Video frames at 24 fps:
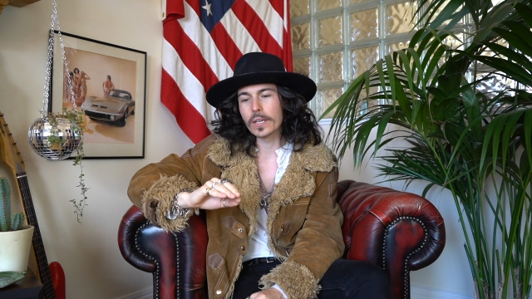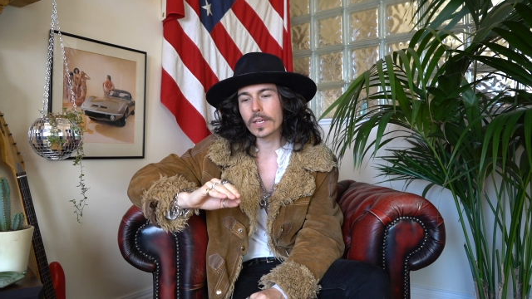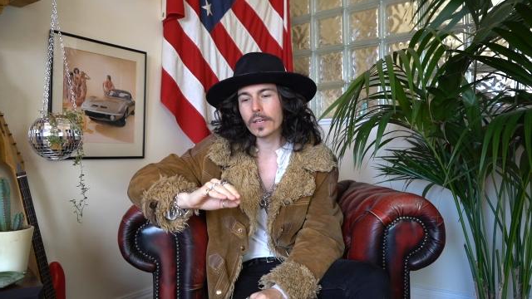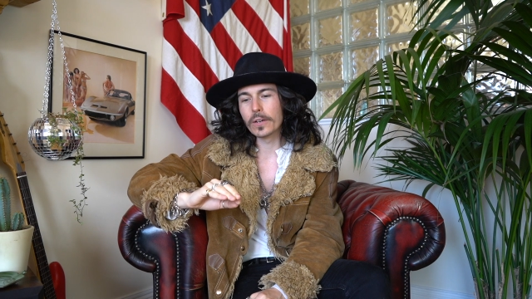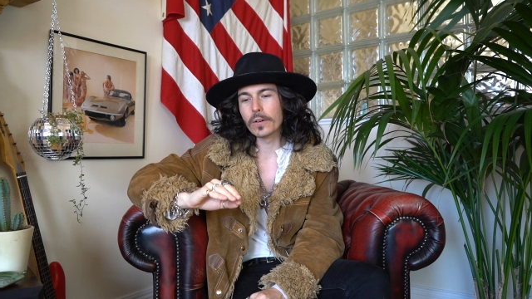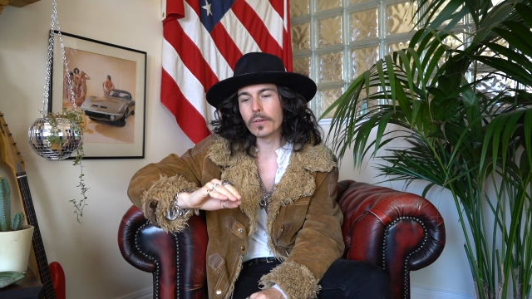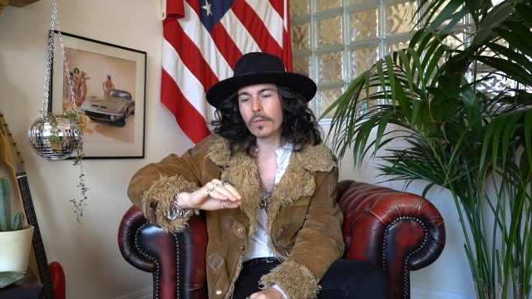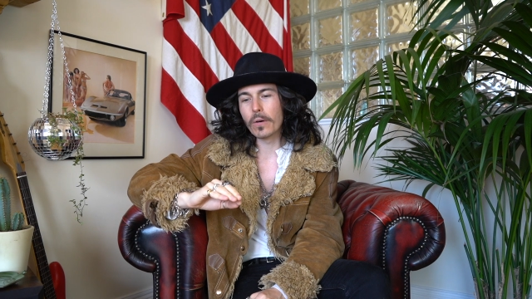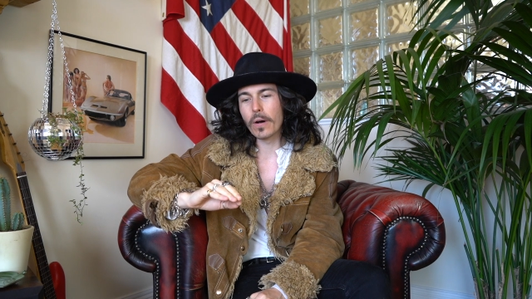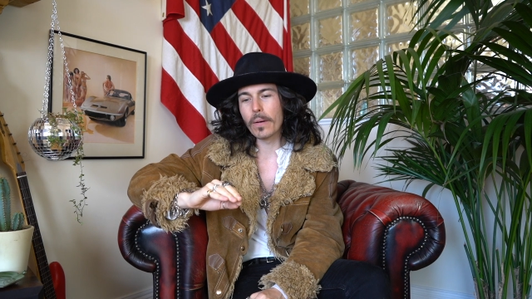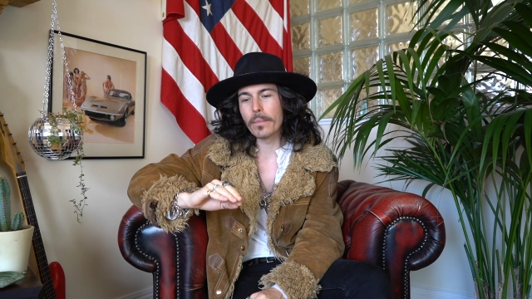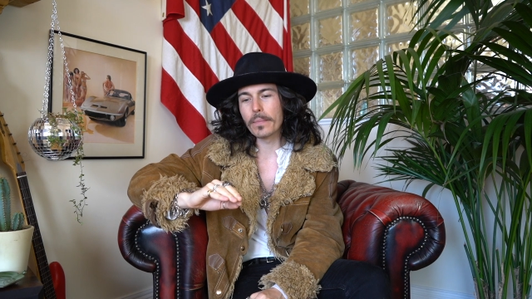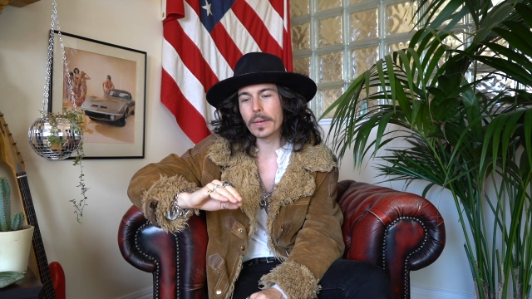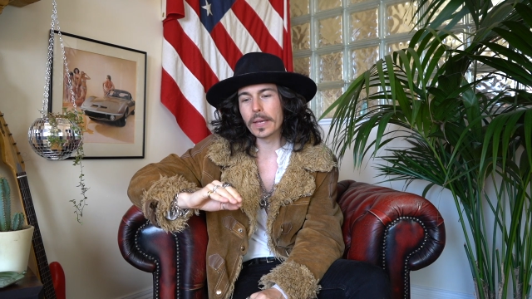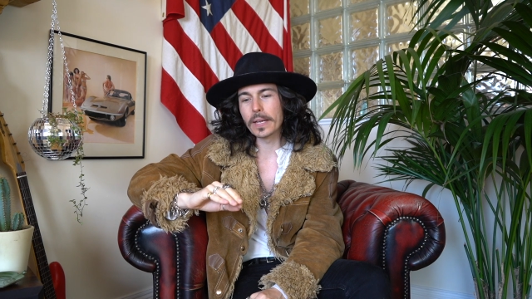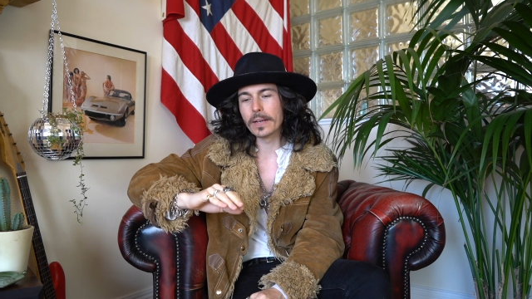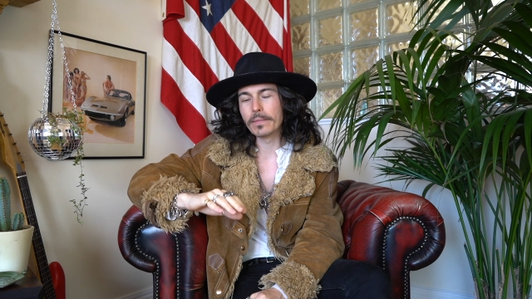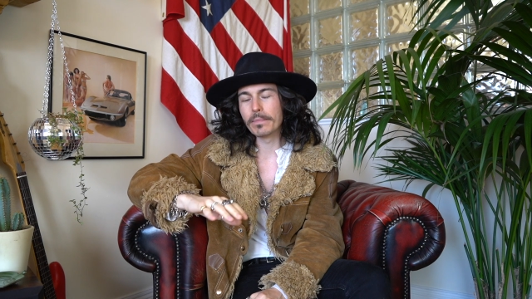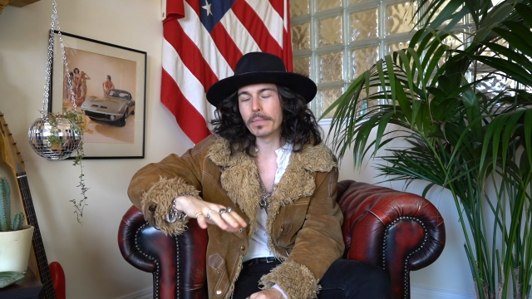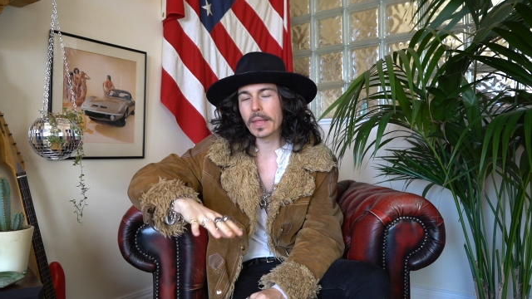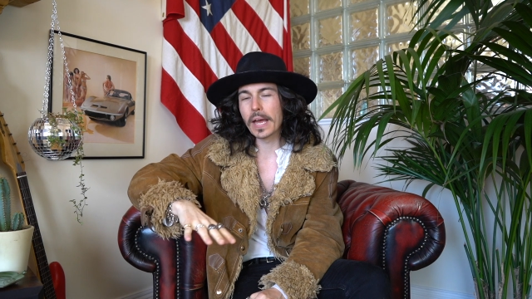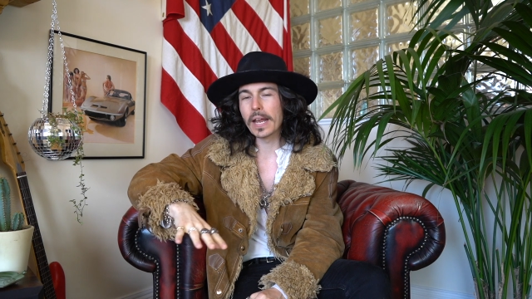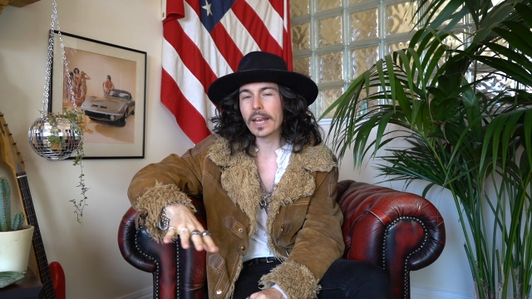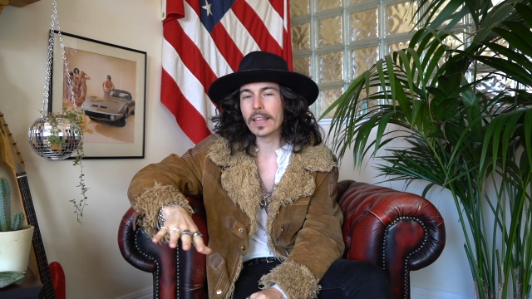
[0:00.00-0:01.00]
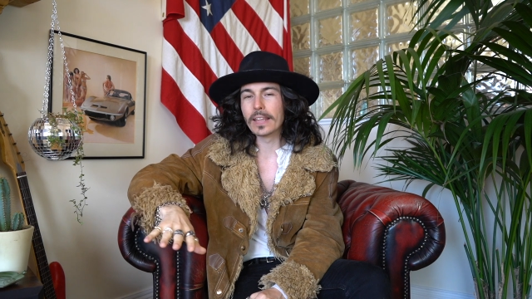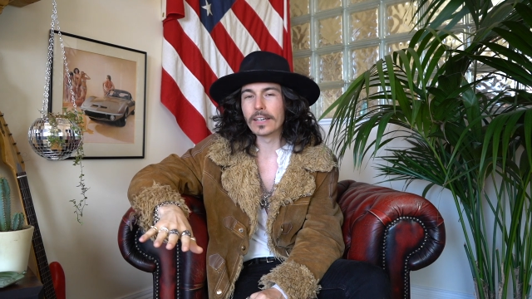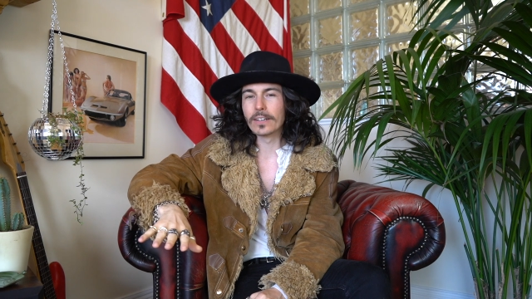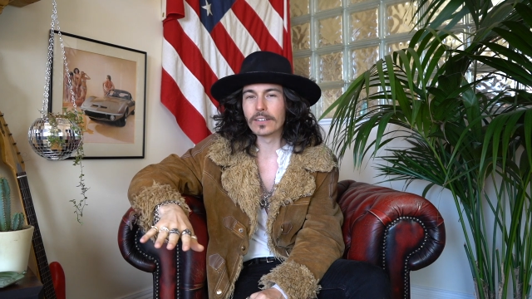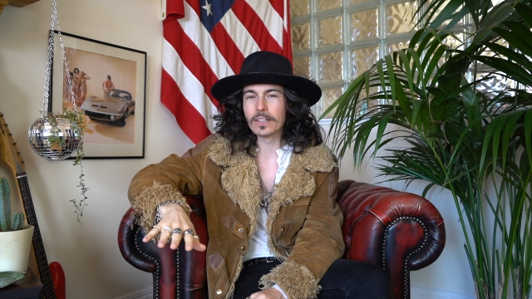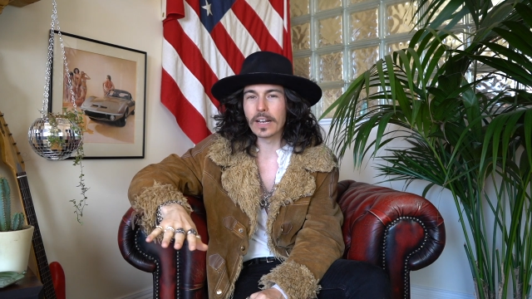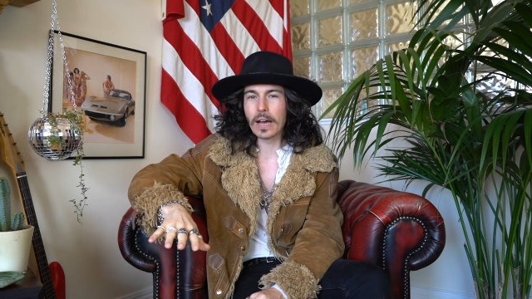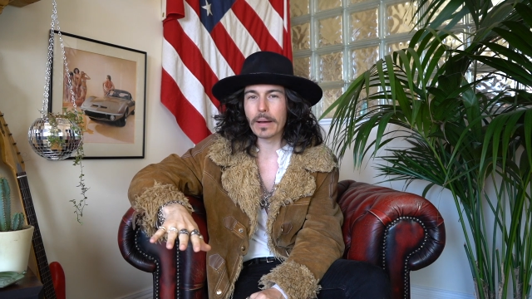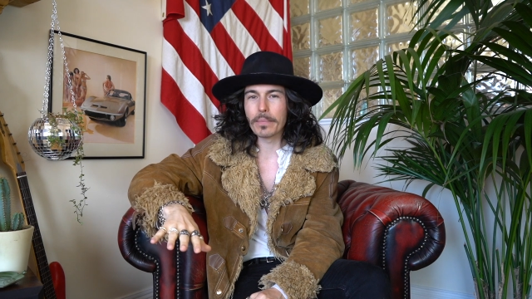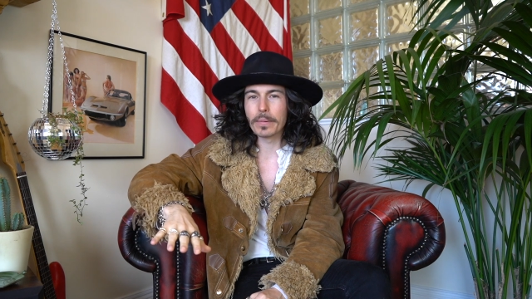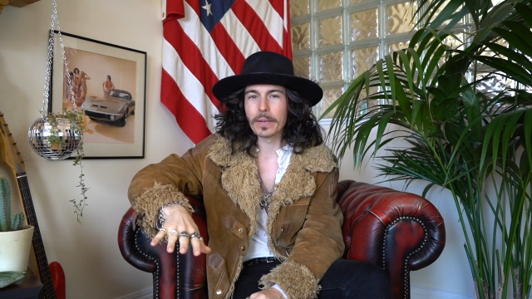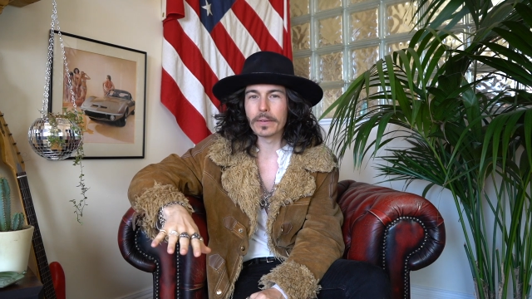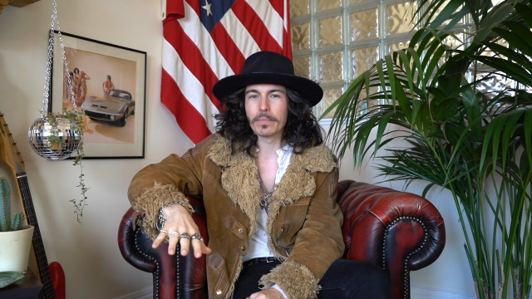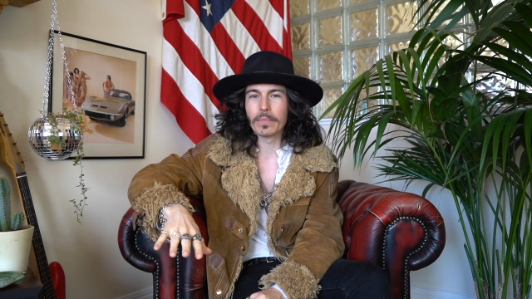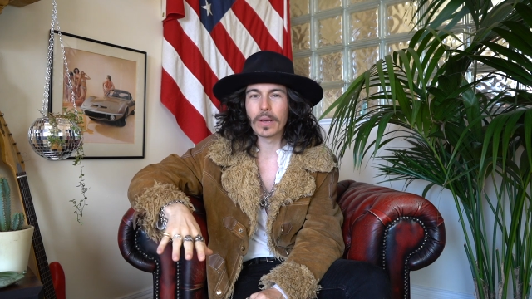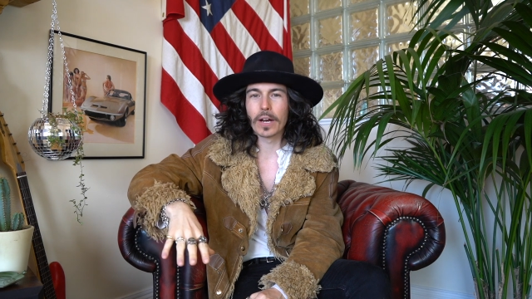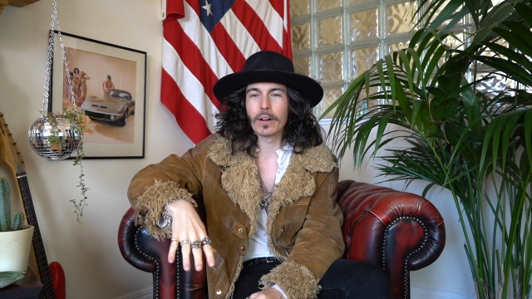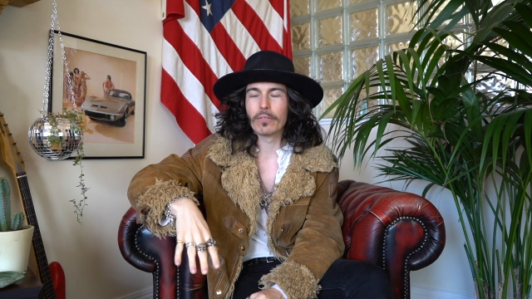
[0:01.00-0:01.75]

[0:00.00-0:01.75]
you know what I mean, anything could happen.